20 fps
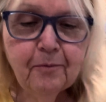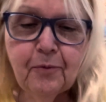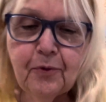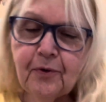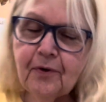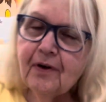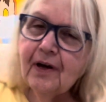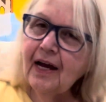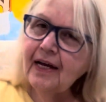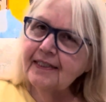
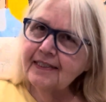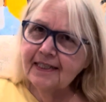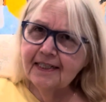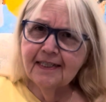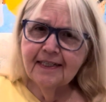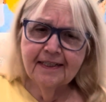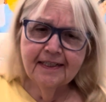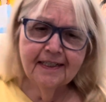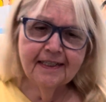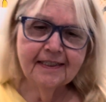Boy, I tell
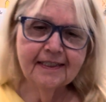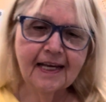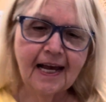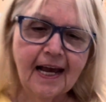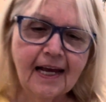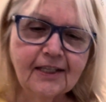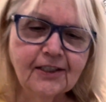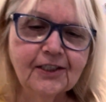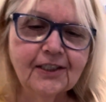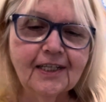you, these
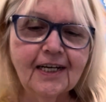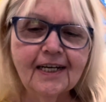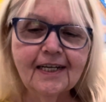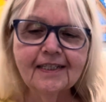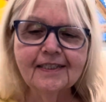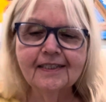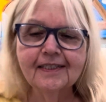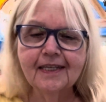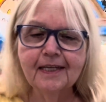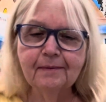
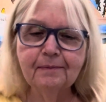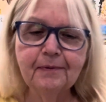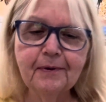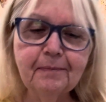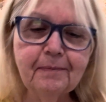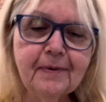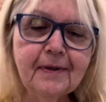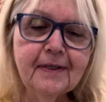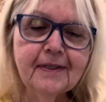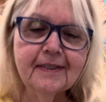hashtags keep you
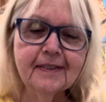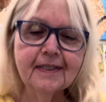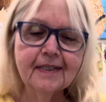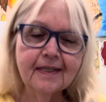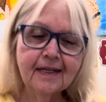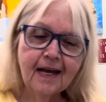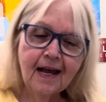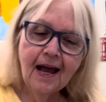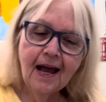busy.